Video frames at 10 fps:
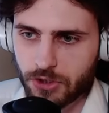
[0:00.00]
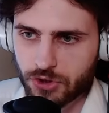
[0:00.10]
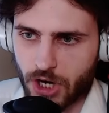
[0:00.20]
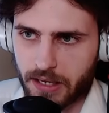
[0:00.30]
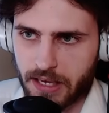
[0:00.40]
the
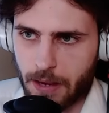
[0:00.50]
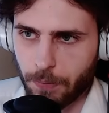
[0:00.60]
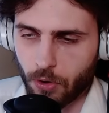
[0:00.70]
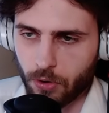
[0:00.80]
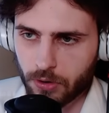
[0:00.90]
Giant Cape
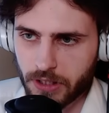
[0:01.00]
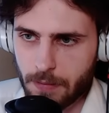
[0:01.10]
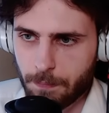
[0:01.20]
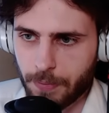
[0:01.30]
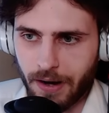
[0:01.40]
early,
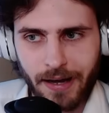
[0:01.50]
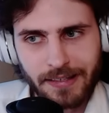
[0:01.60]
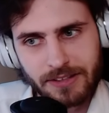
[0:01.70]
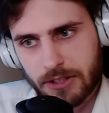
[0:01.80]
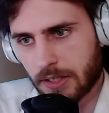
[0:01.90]

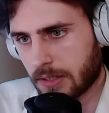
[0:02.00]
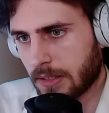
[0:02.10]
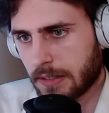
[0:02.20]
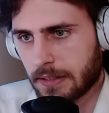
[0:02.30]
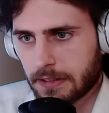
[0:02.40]
but,
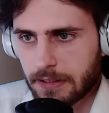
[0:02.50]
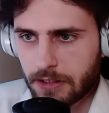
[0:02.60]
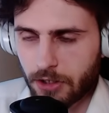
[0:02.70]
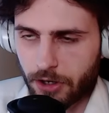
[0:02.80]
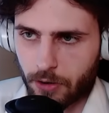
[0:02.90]

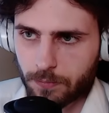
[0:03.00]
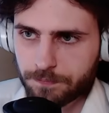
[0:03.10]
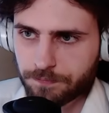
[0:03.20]
you know...